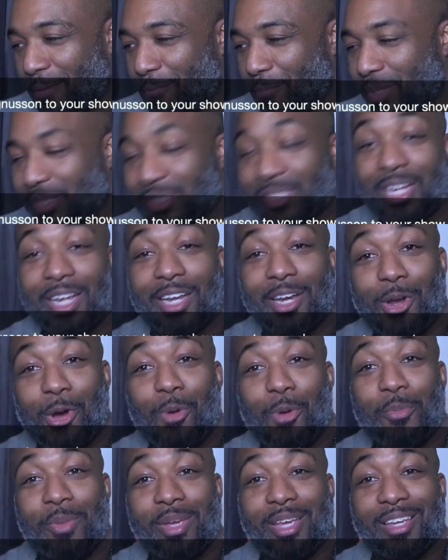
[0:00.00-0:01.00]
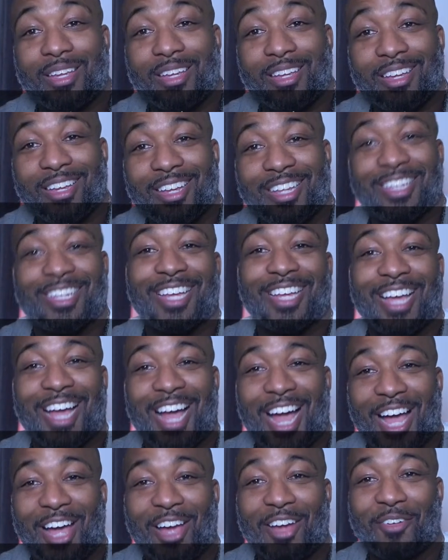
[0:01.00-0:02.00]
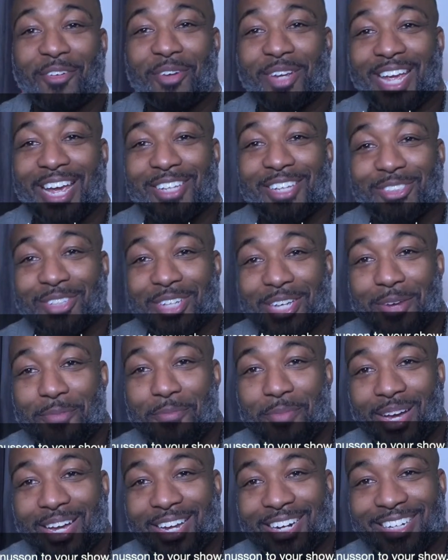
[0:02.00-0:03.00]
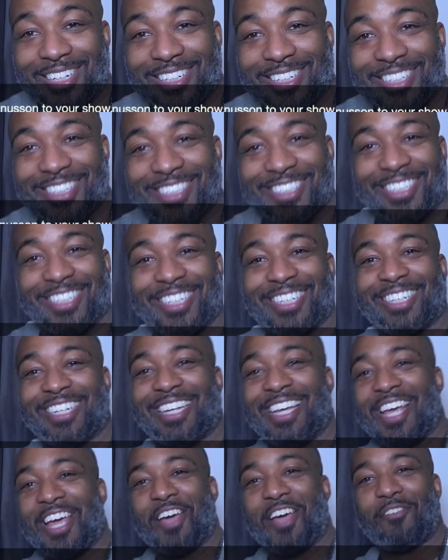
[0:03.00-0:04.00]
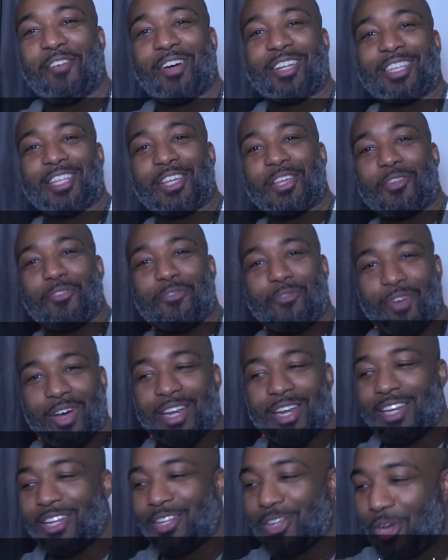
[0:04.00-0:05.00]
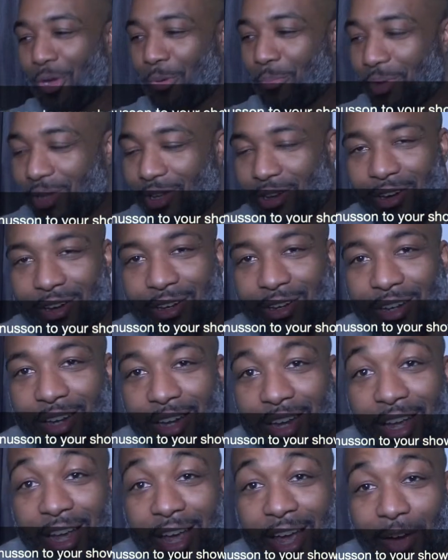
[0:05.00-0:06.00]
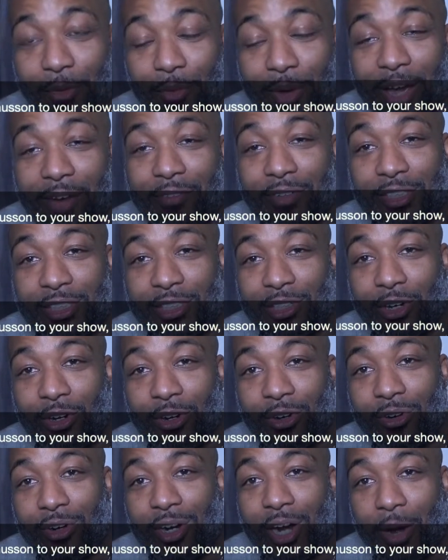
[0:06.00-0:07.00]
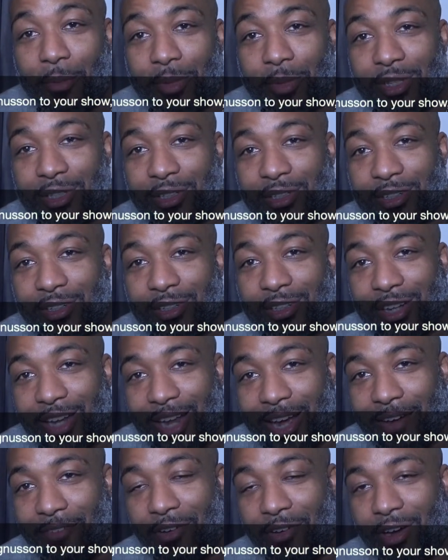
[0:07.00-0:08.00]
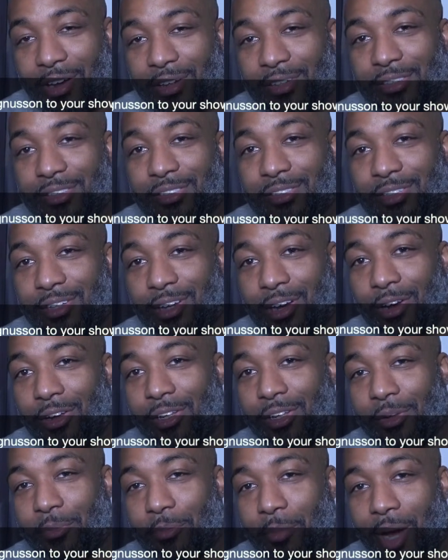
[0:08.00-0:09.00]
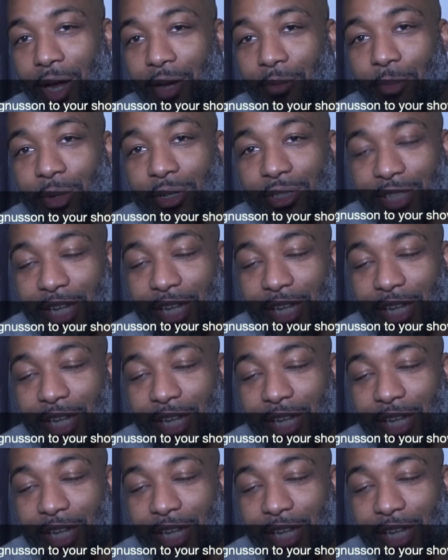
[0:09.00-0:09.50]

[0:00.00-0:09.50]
must not know me. I don't cancel anybody. If I think you're funny, you're gonna be on. And we have a show coming to the Laugh House called the Malmö